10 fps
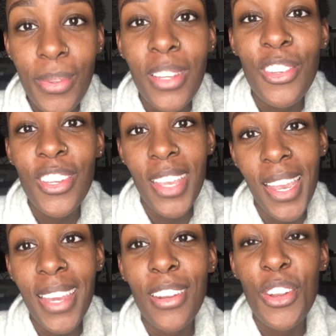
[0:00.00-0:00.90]
that she
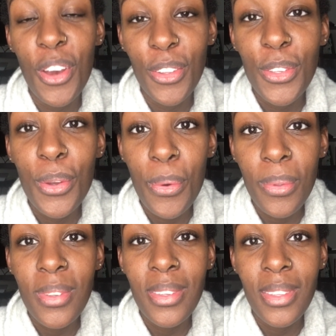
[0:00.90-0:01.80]
can not to go
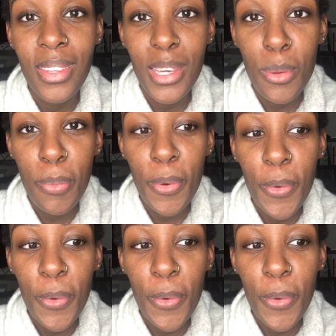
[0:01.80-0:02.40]
to sleep.